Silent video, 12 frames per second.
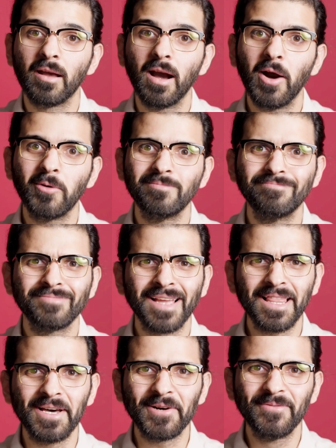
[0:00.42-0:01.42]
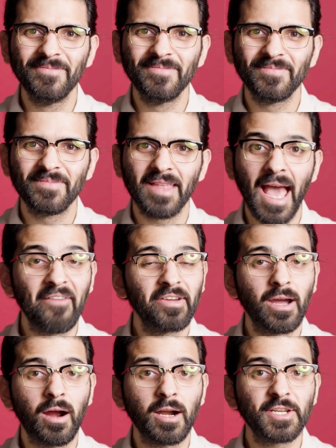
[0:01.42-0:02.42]
Oh, hello.
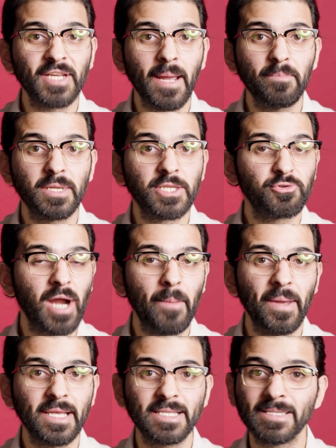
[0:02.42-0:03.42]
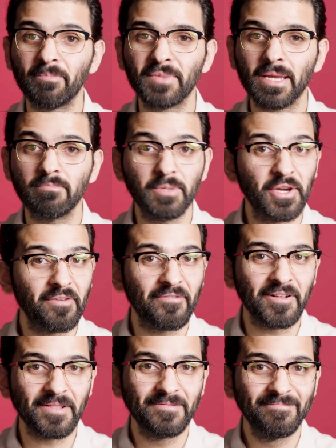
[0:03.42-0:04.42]
Having a hard time describing something
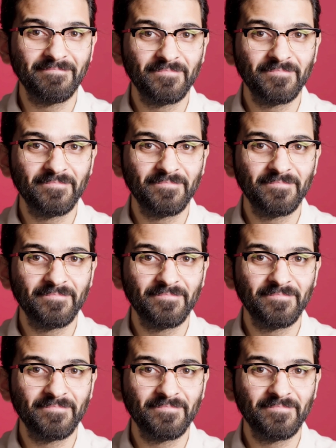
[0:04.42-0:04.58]
beautiful?